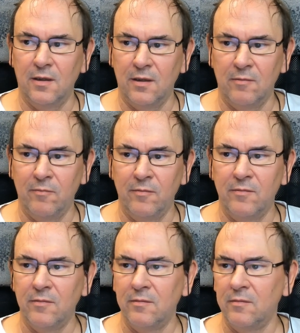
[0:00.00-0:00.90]

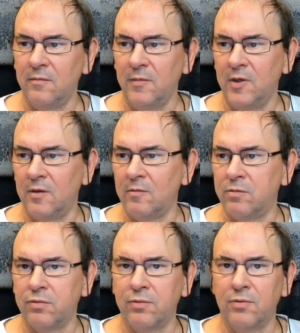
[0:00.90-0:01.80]
Um, you
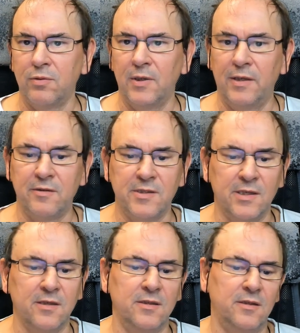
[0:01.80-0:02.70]
know
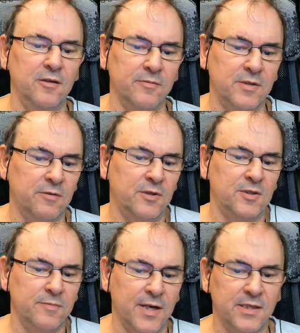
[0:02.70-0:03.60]
other secondary options.
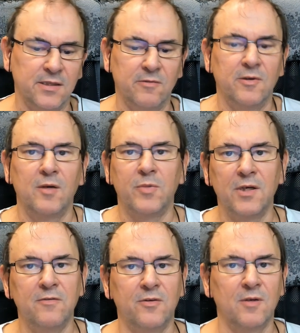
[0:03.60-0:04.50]
I want to max out what
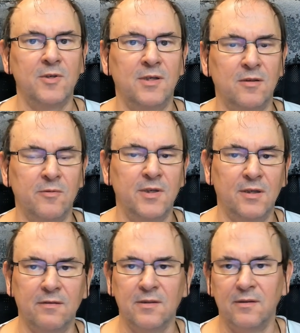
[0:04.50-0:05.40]
I pay for. I mean, uh,
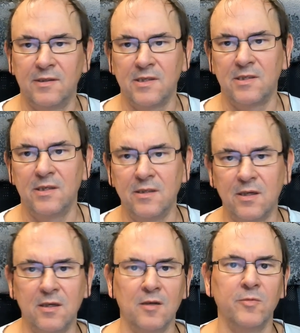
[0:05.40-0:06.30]
we have, a, as I
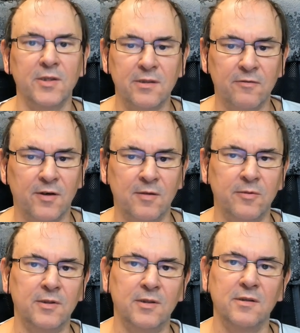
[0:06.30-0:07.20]
said, a gigabit
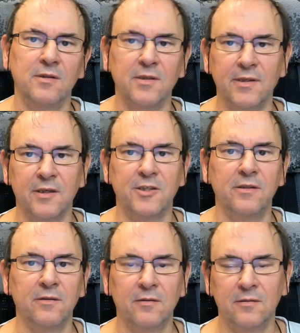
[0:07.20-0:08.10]
fiber
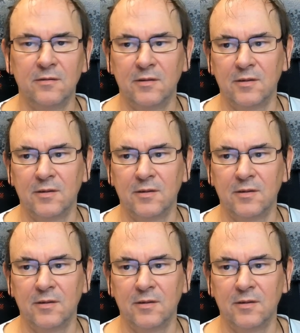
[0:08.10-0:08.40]
connection.